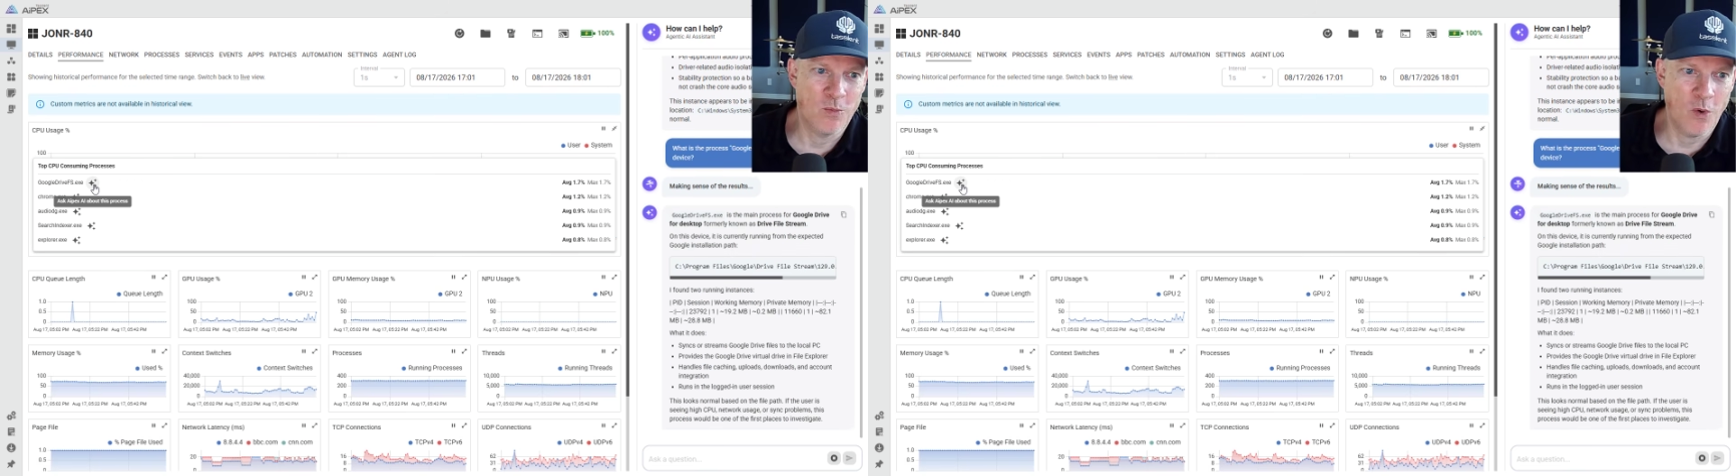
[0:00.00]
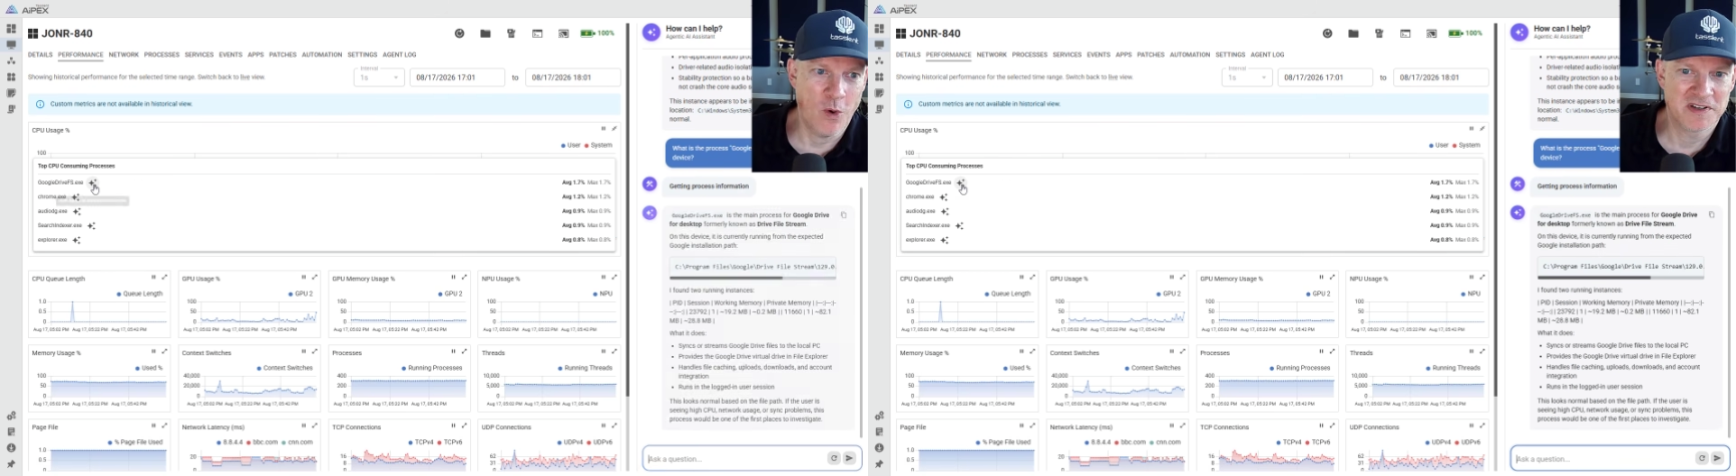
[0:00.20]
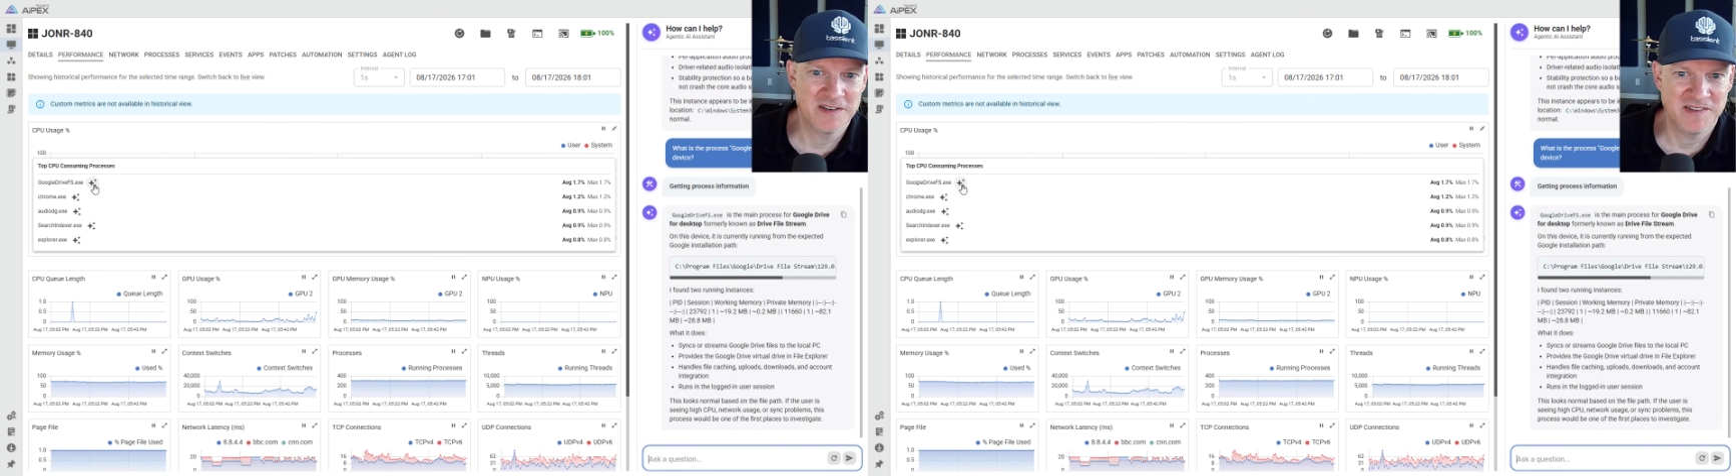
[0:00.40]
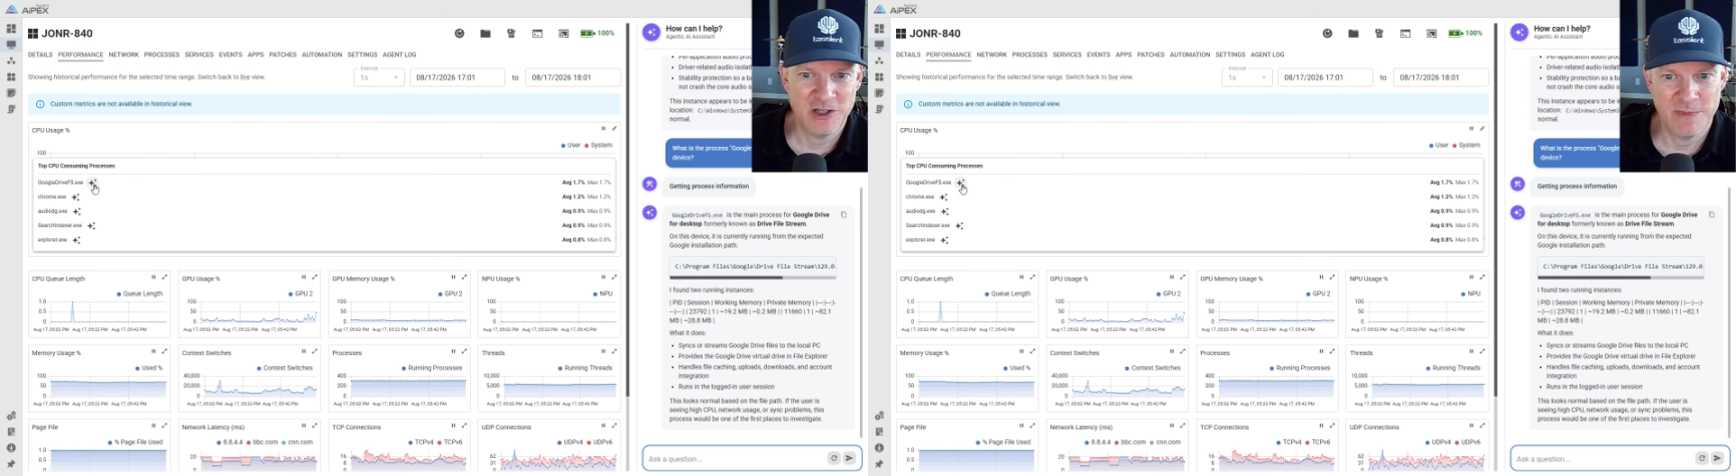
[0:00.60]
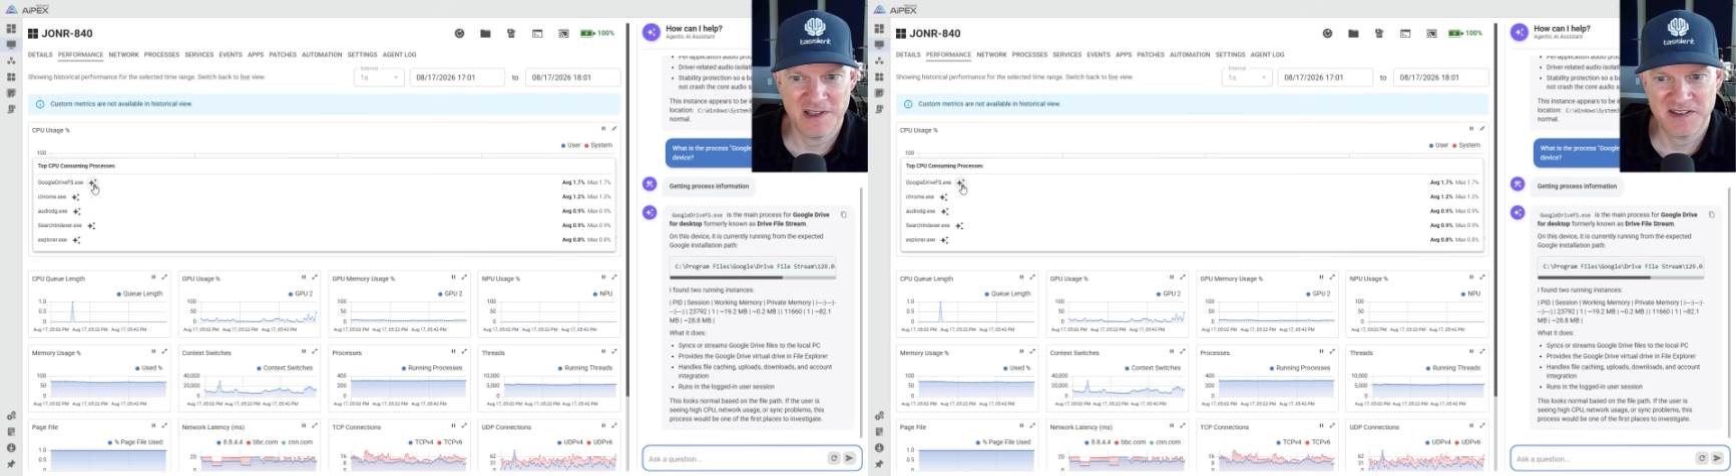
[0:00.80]
what was
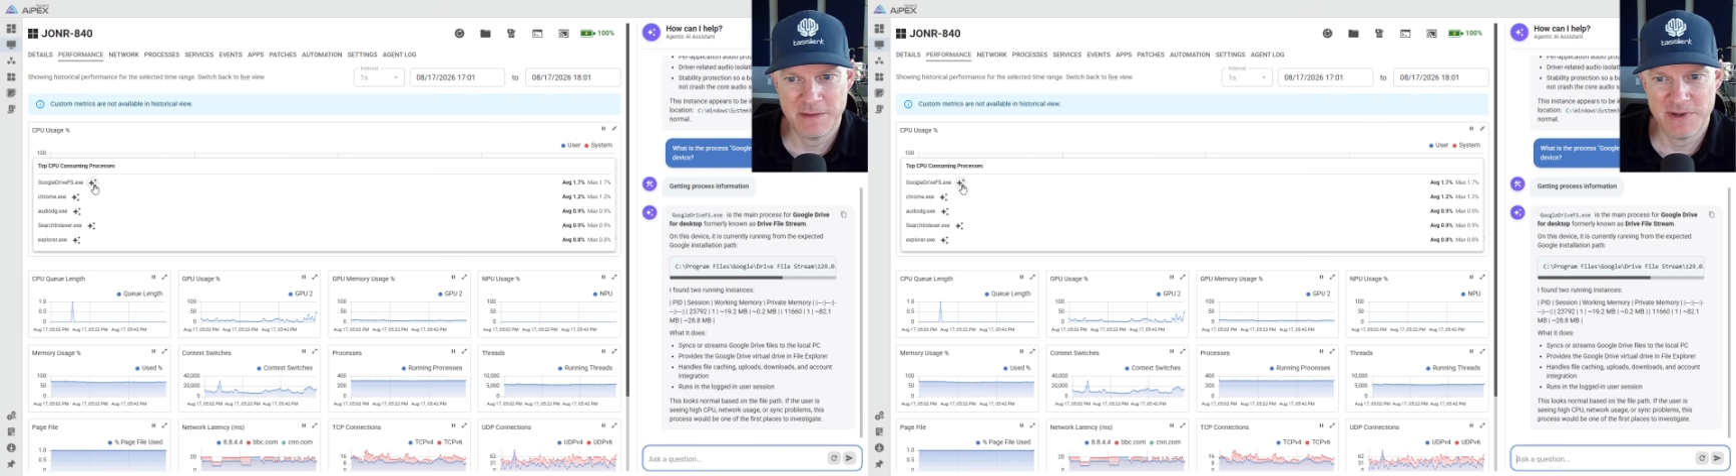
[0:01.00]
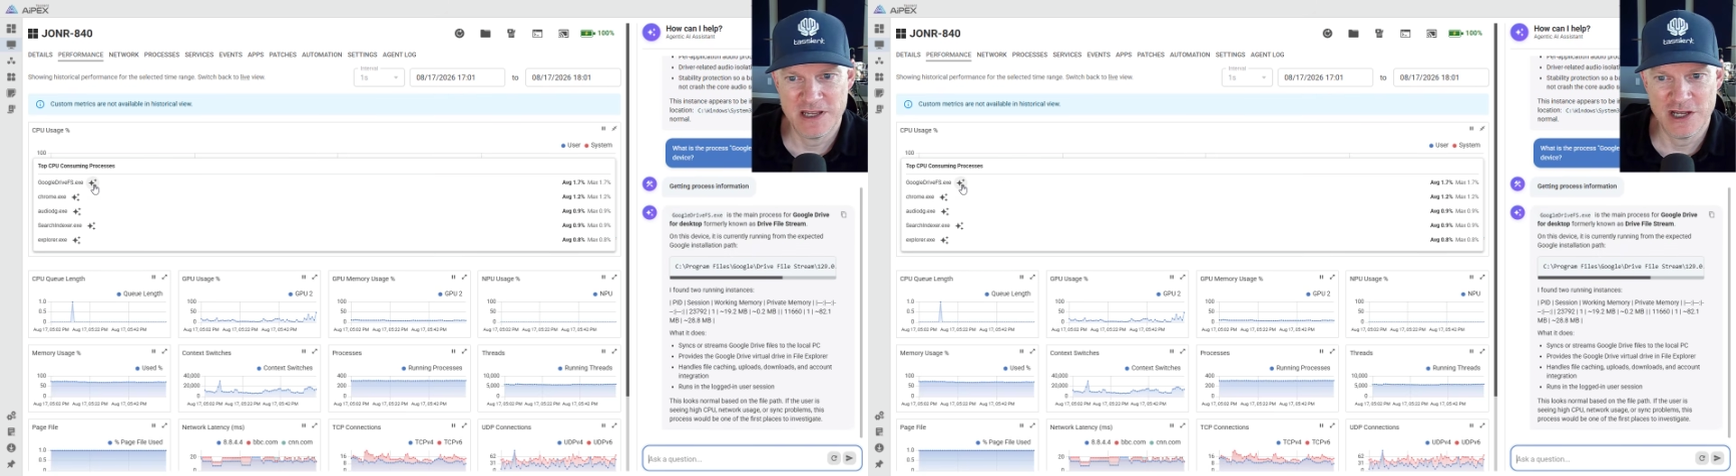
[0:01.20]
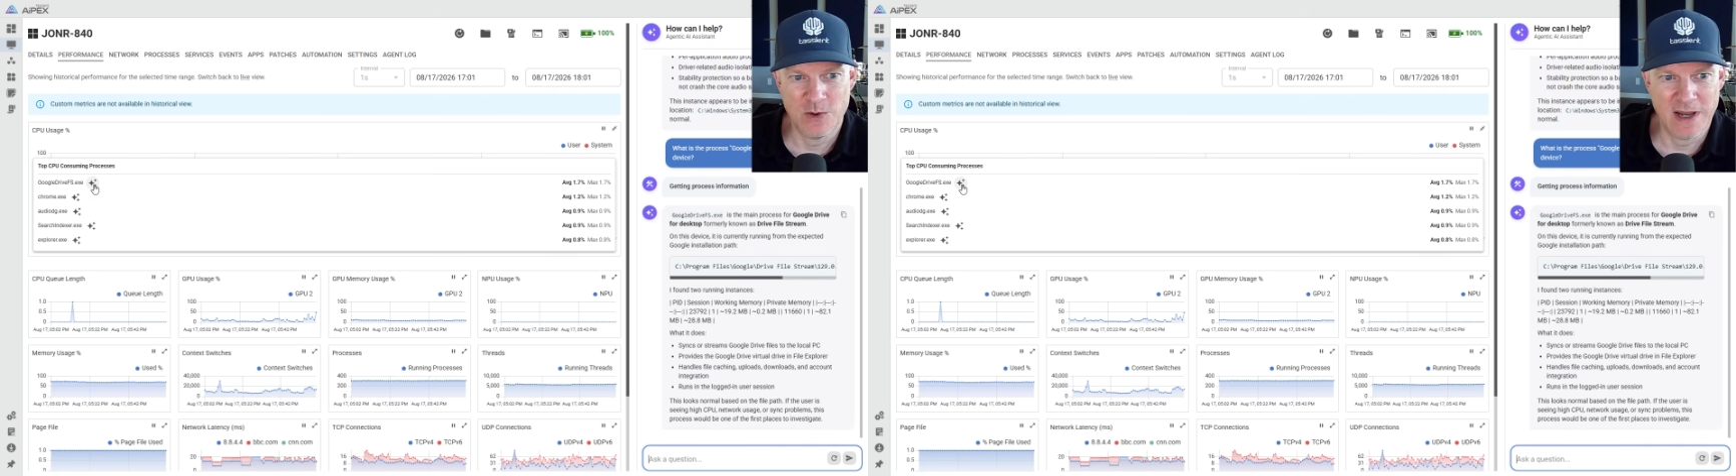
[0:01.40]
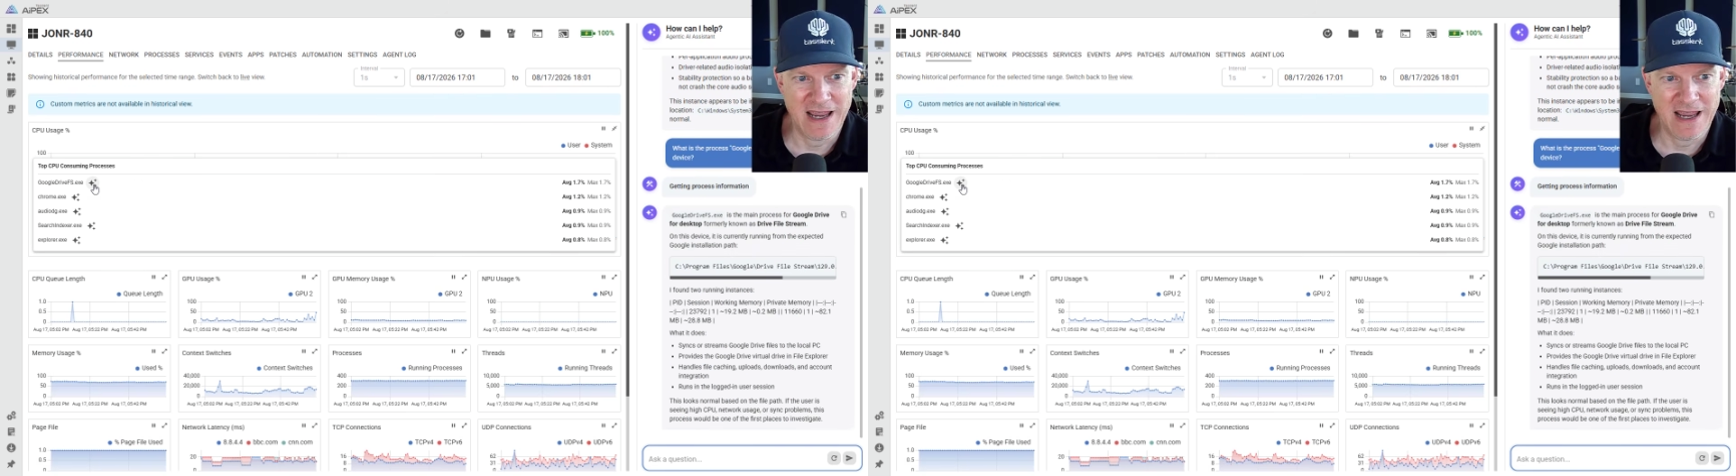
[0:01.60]
consuming CPU,